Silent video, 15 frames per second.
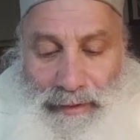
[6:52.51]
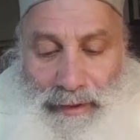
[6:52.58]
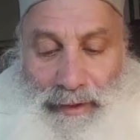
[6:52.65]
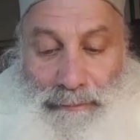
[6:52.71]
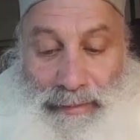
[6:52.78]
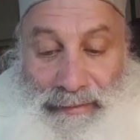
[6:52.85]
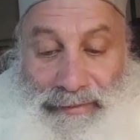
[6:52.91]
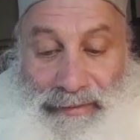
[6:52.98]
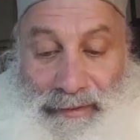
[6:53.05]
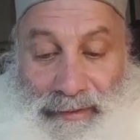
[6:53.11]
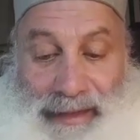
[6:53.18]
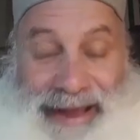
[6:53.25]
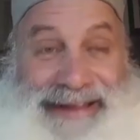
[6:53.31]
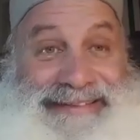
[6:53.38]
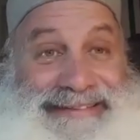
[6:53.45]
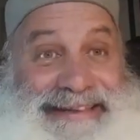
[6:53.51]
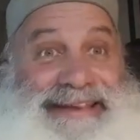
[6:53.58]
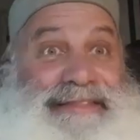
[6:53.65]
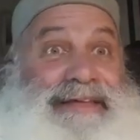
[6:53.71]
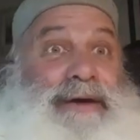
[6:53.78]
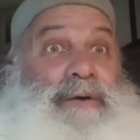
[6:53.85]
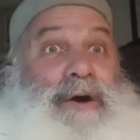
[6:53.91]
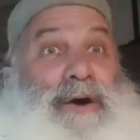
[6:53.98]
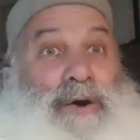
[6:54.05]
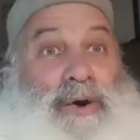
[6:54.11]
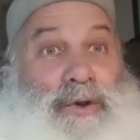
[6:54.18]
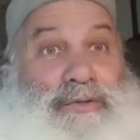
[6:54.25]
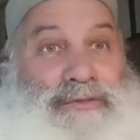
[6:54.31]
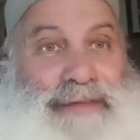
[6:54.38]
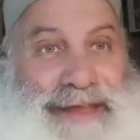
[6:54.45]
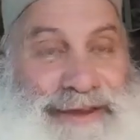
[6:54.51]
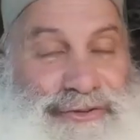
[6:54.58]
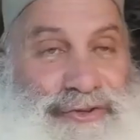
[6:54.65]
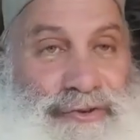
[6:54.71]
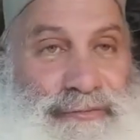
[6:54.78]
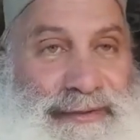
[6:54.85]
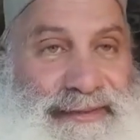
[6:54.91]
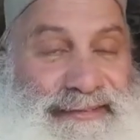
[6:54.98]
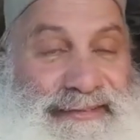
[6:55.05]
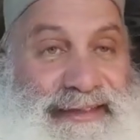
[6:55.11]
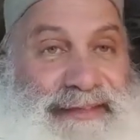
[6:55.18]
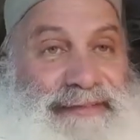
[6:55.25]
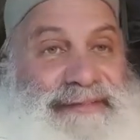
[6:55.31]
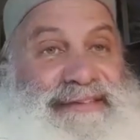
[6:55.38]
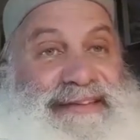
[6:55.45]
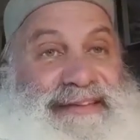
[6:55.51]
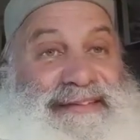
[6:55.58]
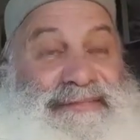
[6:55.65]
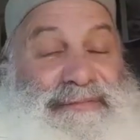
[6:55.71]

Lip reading: But the idea that a whole nation receives its